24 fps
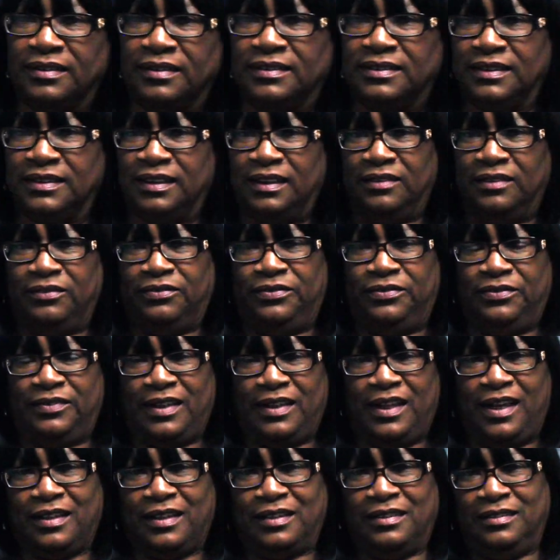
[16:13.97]
See if
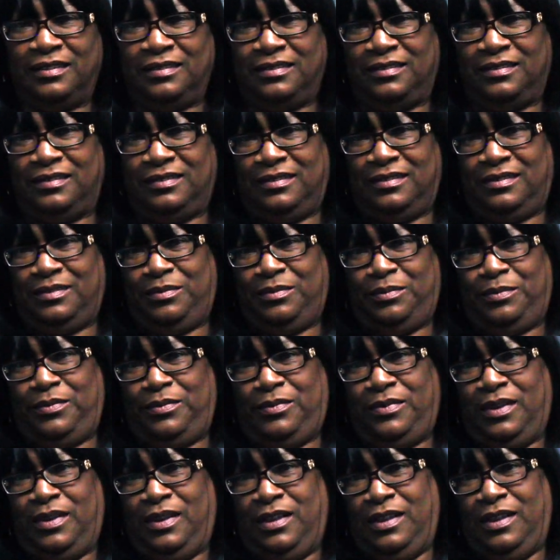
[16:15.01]
I could
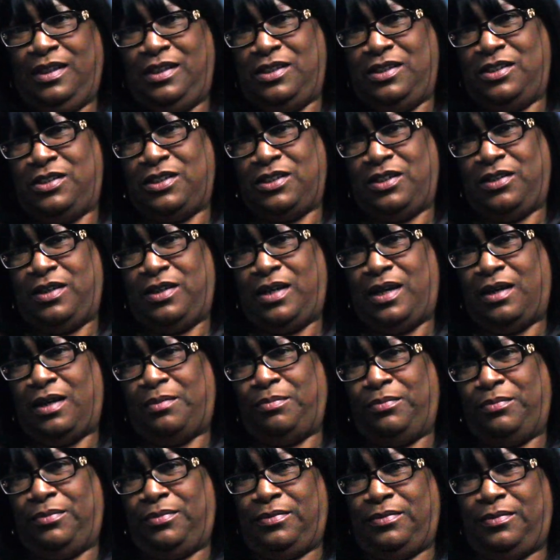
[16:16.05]
show you
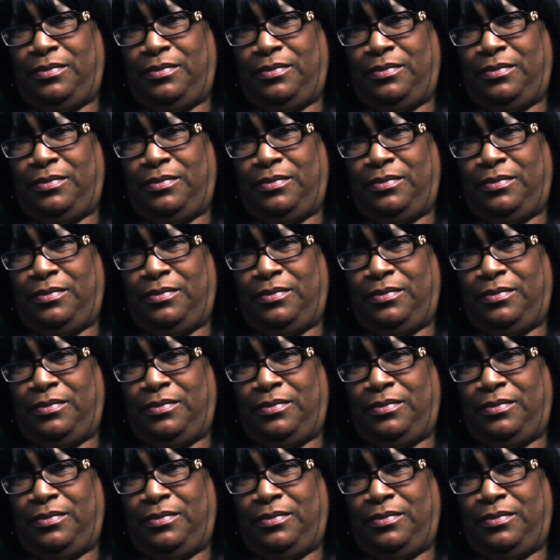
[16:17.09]
how.